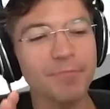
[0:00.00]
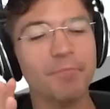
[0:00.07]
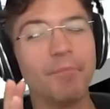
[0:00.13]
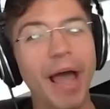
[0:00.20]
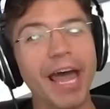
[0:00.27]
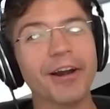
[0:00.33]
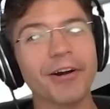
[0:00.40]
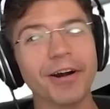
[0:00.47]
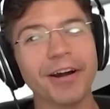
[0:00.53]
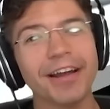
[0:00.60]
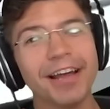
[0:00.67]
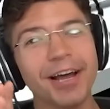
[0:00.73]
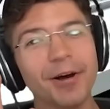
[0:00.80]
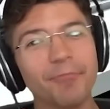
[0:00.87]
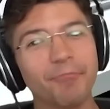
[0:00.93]
better,
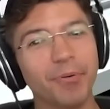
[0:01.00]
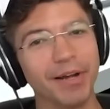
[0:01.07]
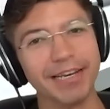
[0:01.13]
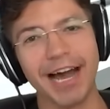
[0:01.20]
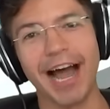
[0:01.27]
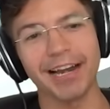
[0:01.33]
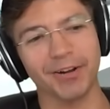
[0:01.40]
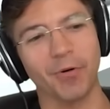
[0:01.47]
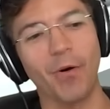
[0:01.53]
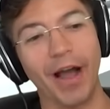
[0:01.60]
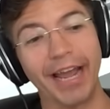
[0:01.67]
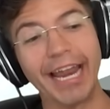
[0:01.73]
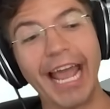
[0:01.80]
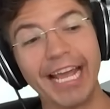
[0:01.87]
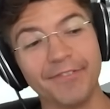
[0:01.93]
but not
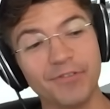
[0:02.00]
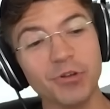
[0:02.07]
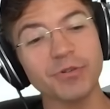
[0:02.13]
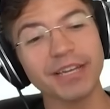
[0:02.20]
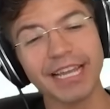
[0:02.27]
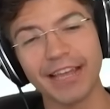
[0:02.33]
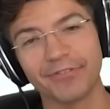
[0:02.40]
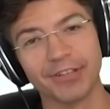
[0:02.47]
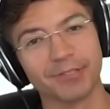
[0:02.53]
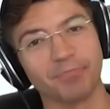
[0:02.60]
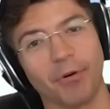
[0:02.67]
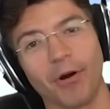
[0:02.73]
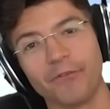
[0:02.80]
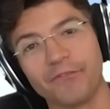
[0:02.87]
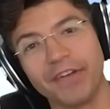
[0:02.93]
quite. Hey, if you can get this
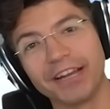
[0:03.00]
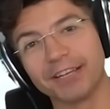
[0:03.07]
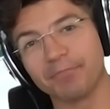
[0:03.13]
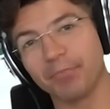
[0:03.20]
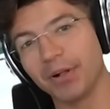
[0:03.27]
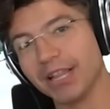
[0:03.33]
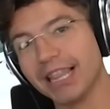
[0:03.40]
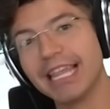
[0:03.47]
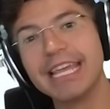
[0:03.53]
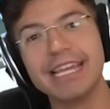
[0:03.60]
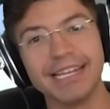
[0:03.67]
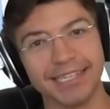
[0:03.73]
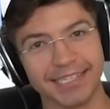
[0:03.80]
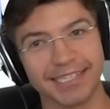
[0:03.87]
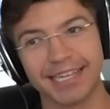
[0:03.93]
perfect,
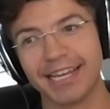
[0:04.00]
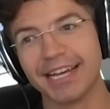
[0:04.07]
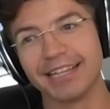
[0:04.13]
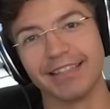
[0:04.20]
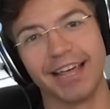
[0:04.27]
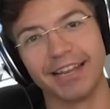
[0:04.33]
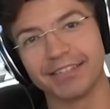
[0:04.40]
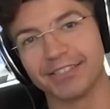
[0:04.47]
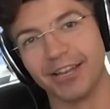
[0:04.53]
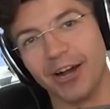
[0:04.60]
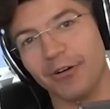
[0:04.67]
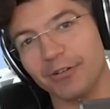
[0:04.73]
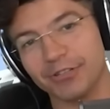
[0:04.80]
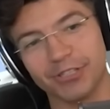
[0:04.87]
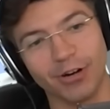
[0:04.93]
please. Let us
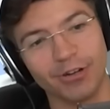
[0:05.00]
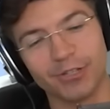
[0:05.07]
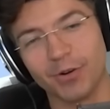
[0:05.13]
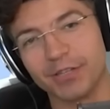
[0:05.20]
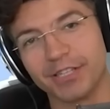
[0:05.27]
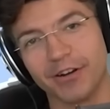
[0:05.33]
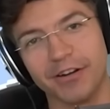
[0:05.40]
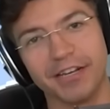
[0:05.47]
know. Show it to us in our